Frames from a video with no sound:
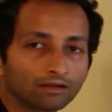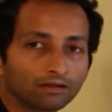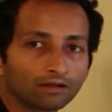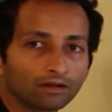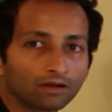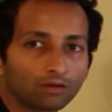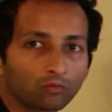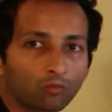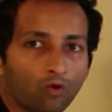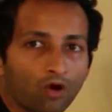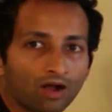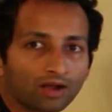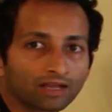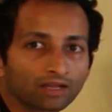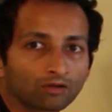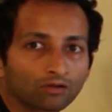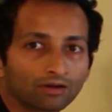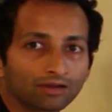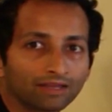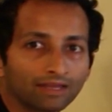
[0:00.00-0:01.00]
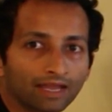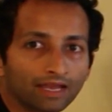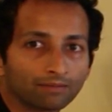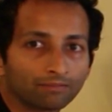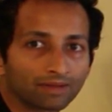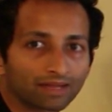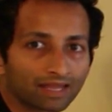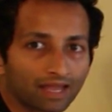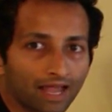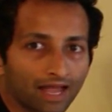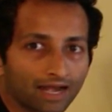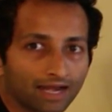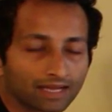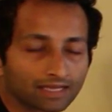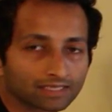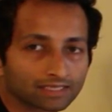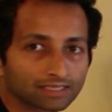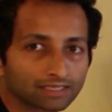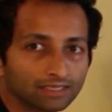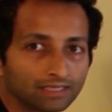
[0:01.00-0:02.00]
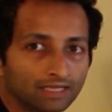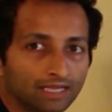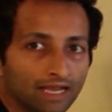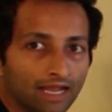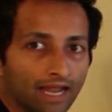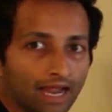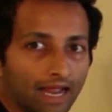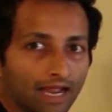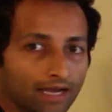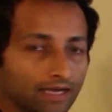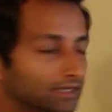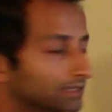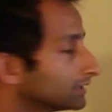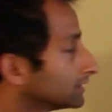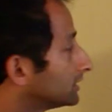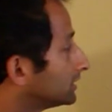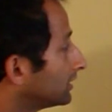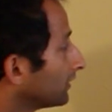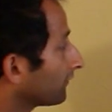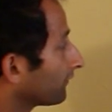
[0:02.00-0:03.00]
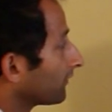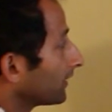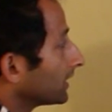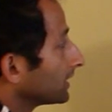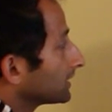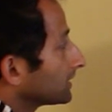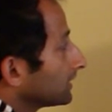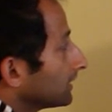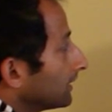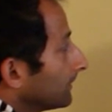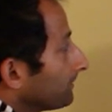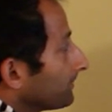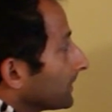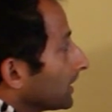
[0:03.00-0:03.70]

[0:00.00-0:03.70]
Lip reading: walking or gait mechanics and different